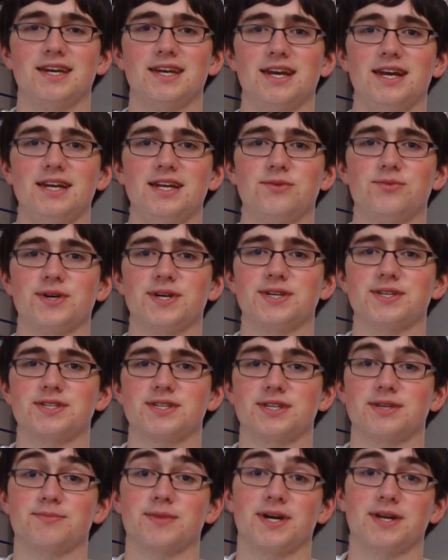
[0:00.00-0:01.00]

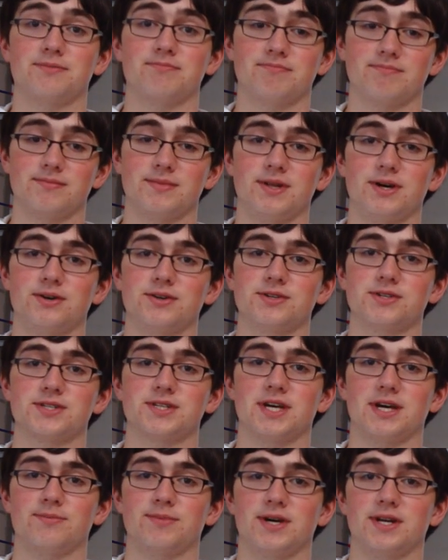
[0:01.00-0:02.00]
Anyways, you might
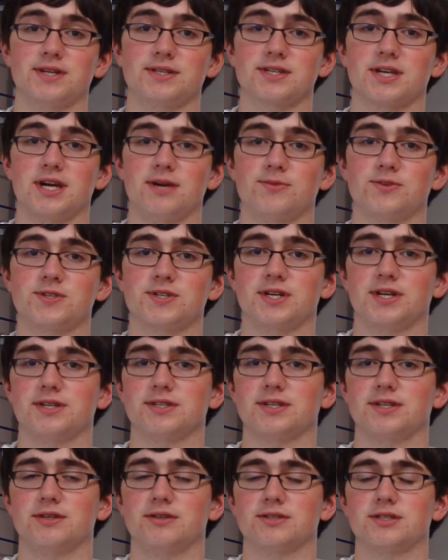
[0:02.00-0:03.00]
notice I'm not as camera shy
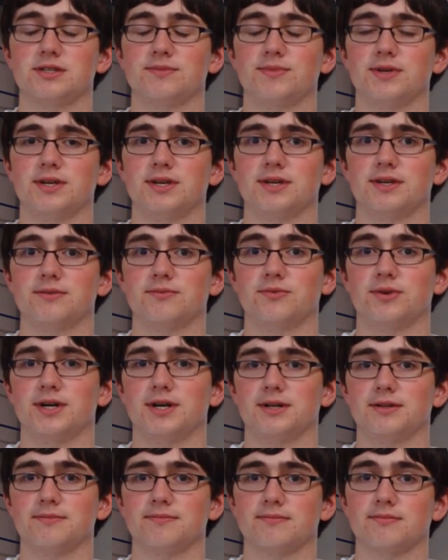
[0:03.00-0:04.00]
as I used to be.
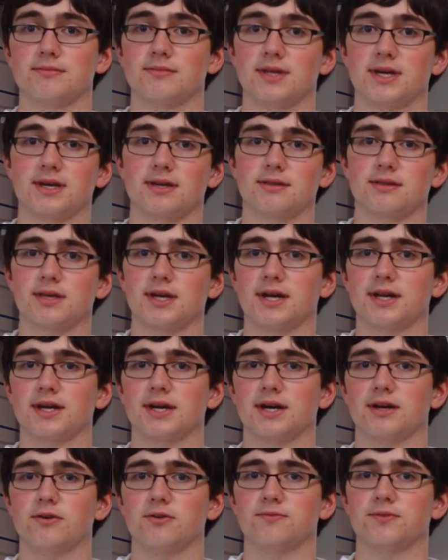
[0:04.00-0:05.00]
Well, I kind of
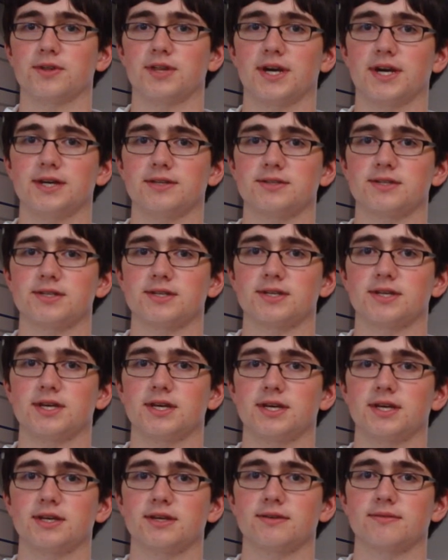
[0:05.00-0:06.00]
got over that.
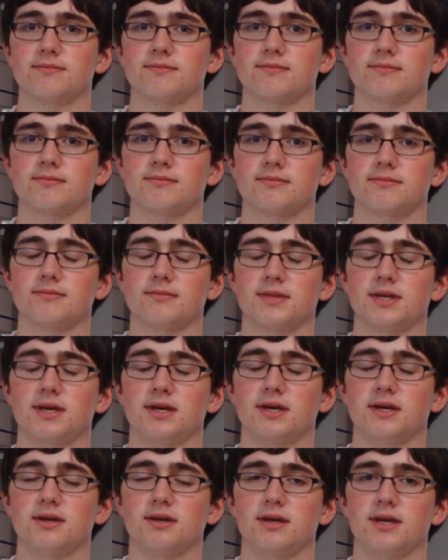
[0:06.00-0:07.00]

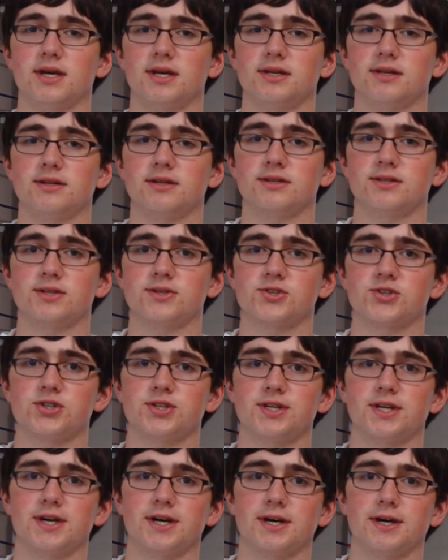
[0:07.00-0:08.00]
And in
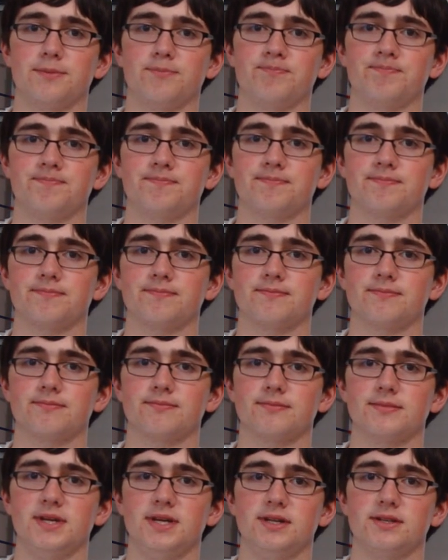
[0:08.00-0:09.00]
addition, um,
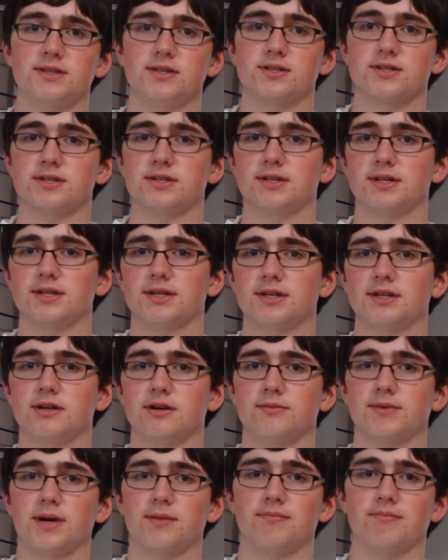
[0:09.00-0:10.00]
in addition, you
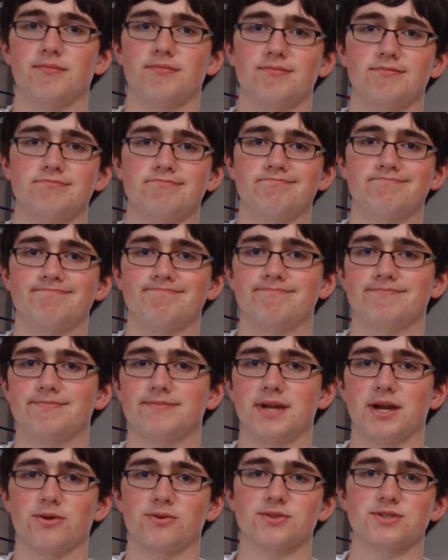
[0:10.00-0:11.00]
know, my
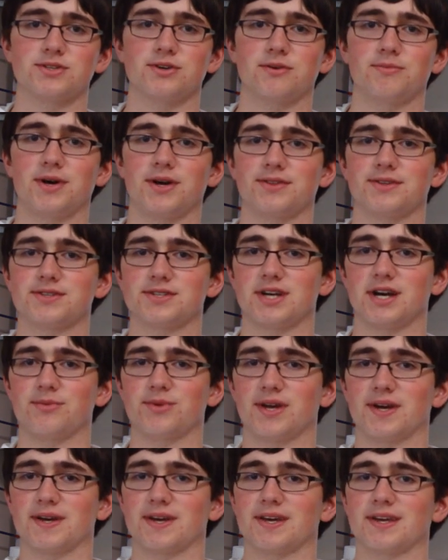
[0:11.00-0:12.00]
parents know about this
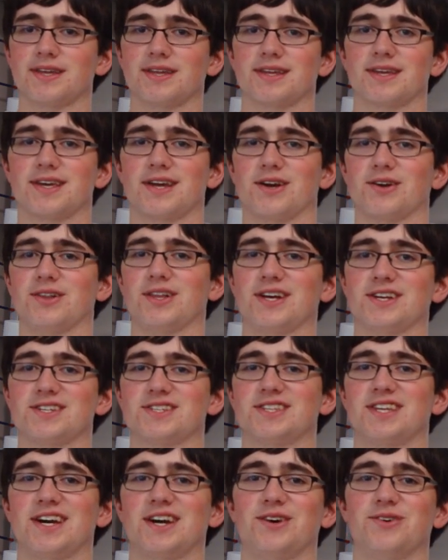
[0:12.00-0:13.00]
hobby. I could care
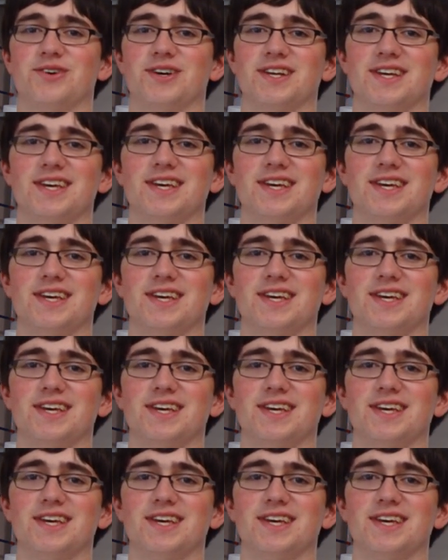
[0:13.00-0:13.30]
less now.